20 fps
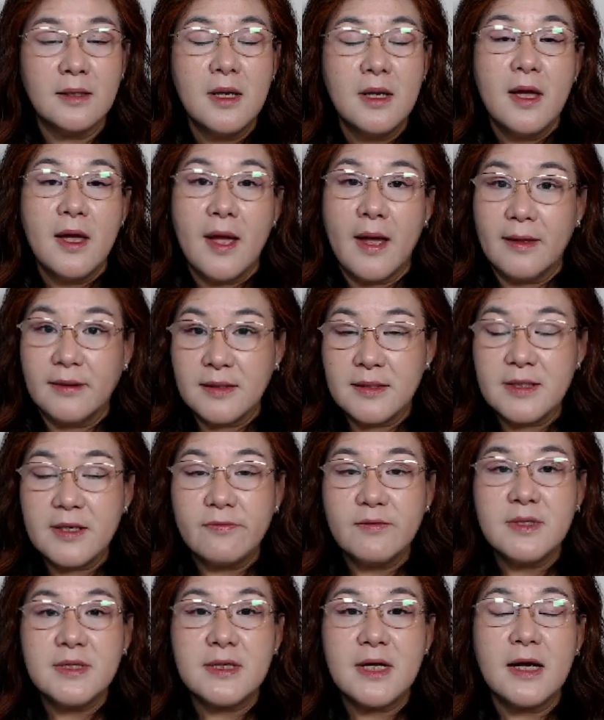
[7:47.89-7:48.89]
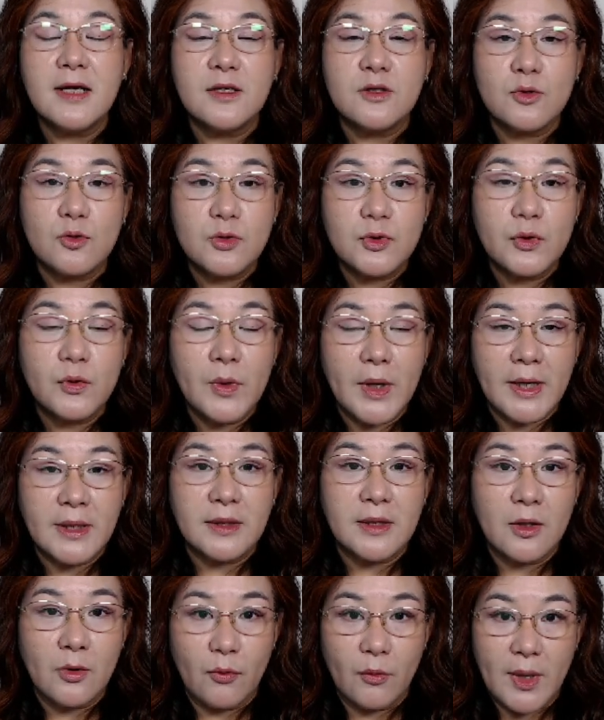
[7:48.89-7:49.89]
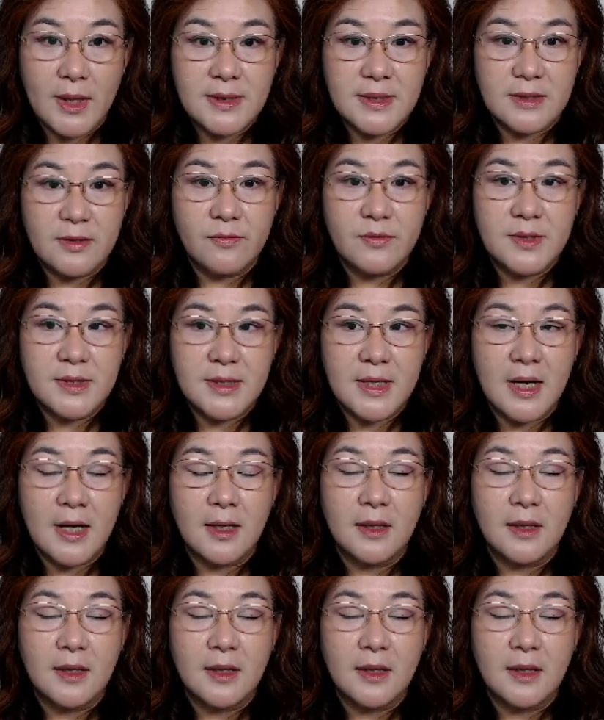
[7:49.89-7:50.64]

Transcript: and the 7th star is also an aggressive star.